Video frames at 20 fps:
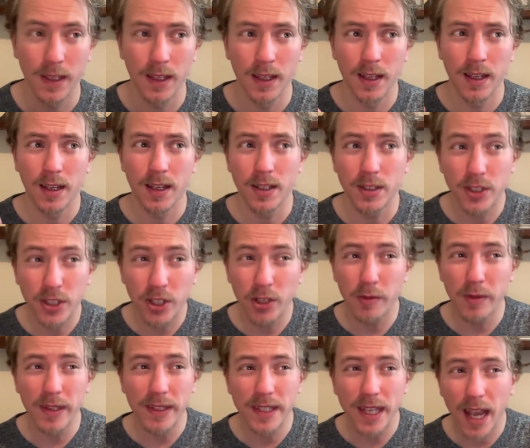Because
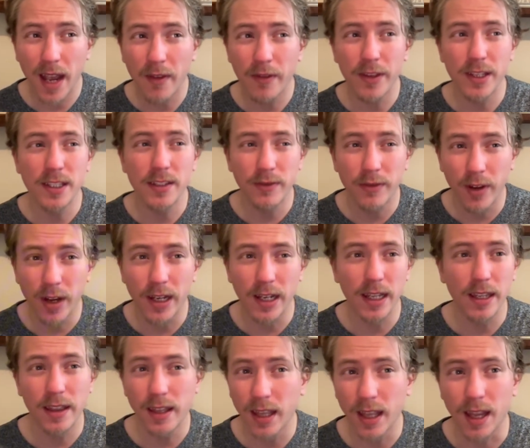humans have this
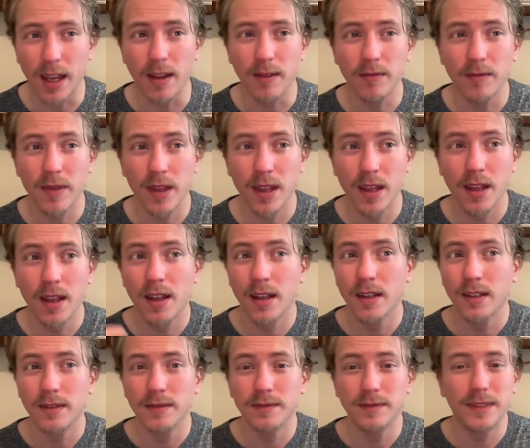funny thing.
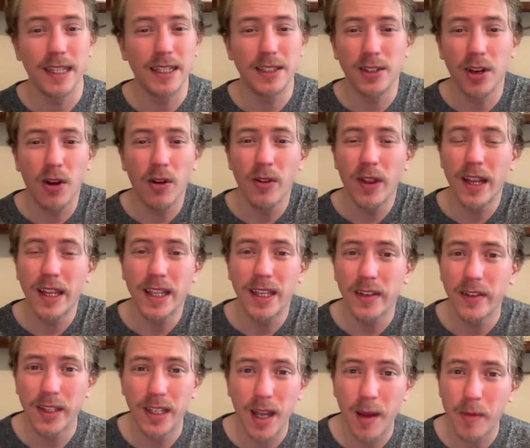They don't like
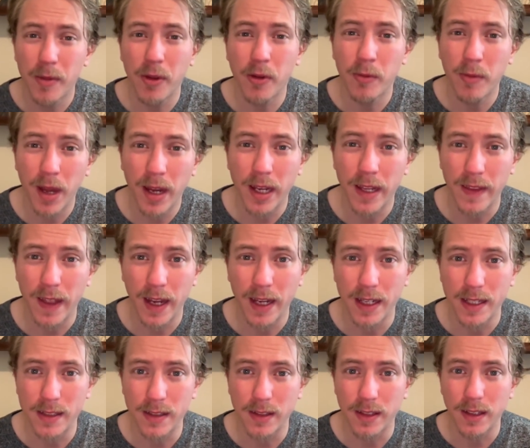giving up their money that
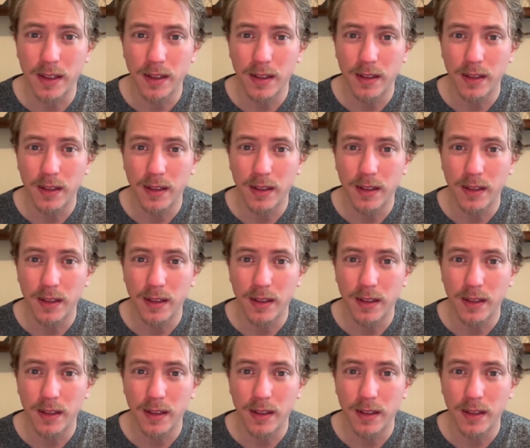easily.